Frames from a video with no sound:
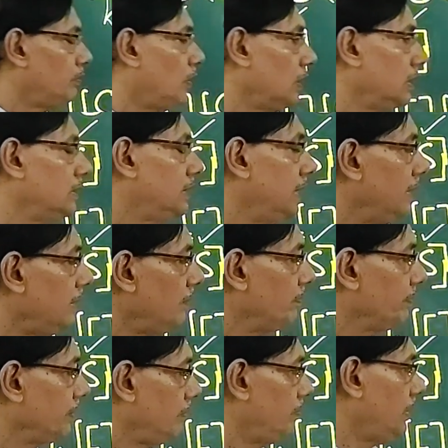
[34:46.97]
important
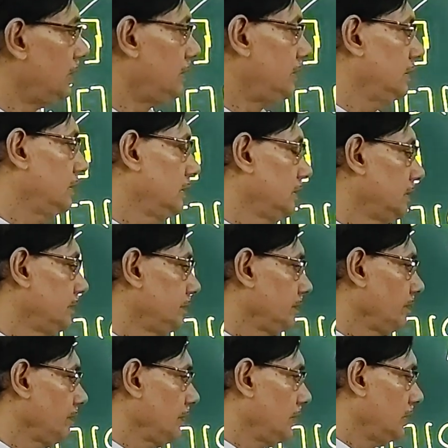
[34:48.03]
thing, but
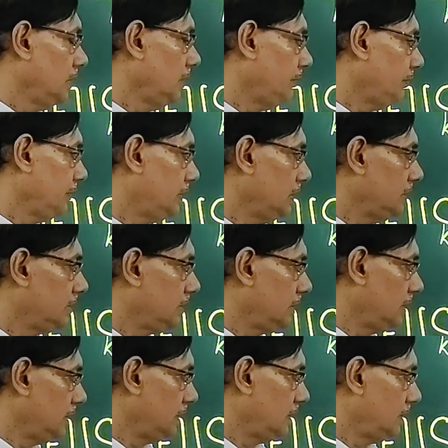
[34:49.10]
if it
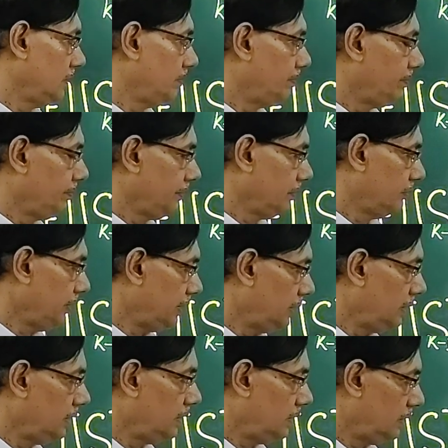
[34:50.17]
is
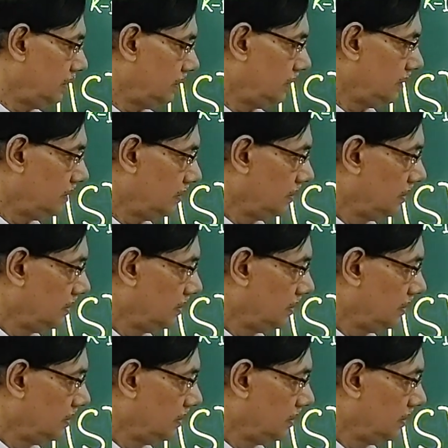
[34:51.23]
very